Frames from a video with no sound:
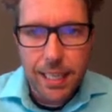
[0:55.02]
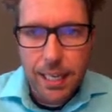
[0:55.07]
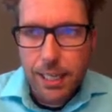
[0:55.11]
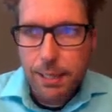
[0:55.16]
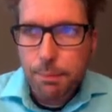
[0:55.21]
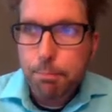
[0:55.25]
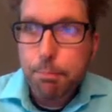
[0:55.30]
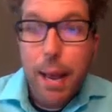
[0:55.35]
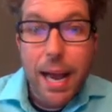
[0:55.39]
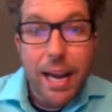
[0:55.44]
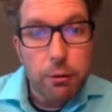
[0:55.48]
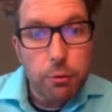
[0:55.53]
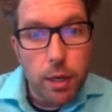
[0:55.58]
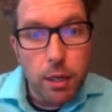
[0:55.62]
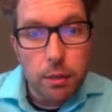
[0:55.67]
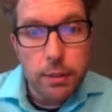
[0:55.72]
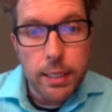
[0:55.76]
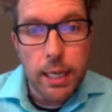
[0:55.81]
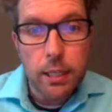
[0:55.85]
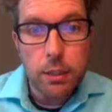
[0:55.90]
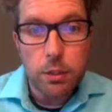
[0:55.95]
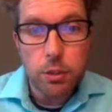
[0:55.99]
background
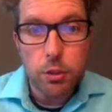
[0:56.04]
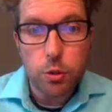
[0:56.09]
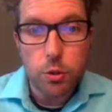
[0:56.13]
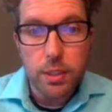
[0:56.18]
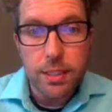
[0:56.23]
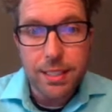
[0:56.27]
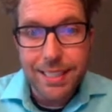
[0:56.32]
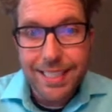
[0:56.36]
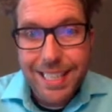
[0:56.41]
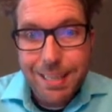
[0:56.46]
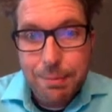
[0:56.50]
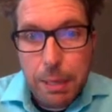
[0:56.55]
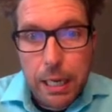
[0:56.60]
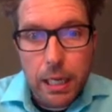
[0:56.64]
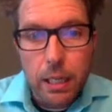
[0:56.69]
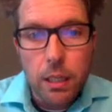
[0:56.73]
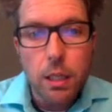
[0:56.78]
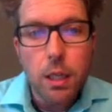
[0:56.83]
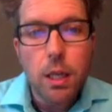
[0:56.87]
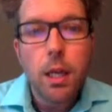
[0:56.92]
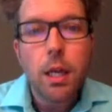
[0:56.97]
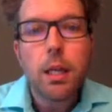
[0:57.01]
knowledge or schema
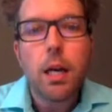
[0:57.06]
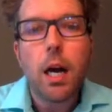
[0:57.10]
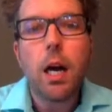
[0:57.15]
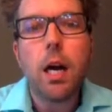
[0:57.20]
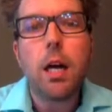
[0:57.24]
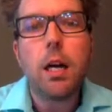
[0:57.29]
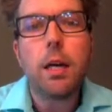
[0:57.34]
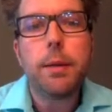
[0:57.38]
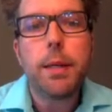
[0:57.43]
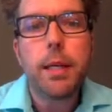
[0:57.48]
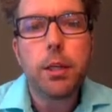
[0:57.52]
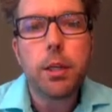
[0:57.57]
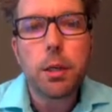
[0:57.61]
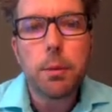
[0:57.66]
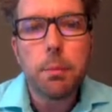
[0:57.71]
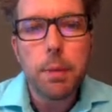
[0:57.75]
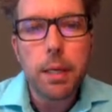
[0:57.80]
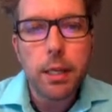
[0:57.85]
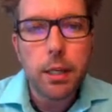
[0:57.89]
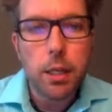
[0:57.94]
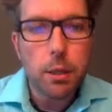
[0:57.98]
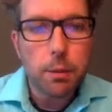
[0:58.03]

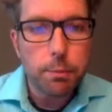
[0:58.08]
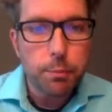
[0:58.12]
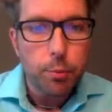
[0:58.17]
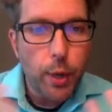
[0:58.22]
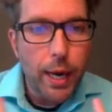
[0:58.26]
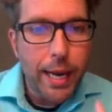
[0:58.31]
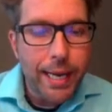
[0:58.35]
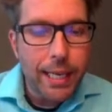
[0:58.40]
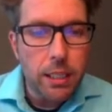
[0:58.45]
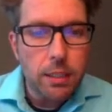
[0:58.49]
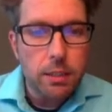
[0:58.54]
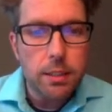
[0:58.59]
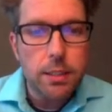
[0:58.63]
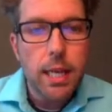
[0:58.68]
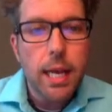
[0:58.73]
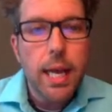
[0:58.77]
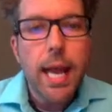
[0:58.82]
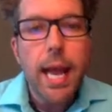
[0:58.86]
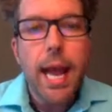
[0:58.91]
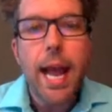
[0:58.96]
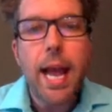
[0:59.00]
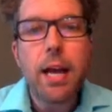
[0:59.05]
in our brains,
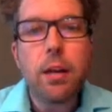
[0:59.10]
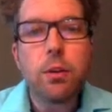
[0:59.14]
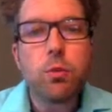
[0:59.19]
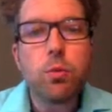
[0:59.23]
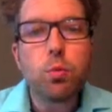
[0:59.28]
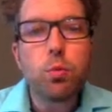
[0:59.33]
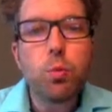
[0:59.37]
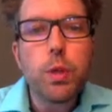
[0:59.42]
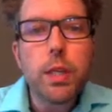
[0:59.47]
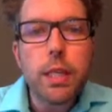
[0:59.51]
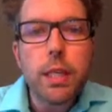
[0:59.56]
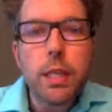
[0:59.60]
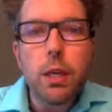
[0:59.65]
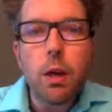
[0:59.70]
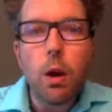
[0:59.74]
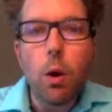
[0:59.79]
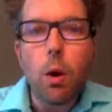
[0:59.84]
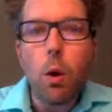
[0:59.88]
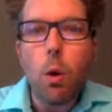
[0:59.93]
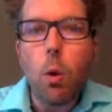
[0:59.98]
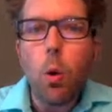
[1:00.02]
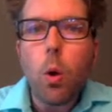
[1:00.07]
and we
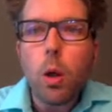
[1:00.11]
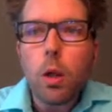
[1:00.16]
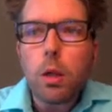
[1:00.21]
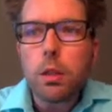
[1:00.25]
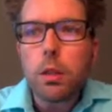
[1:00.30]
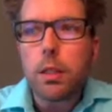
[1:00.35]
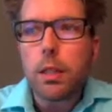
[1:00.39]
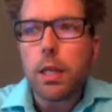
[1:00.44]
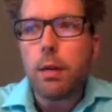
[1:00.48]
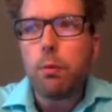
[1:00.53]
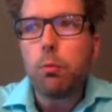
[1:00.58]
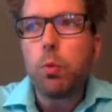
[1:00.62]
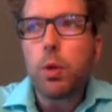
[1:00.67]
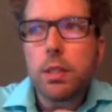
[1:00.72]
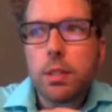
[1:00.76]
all, once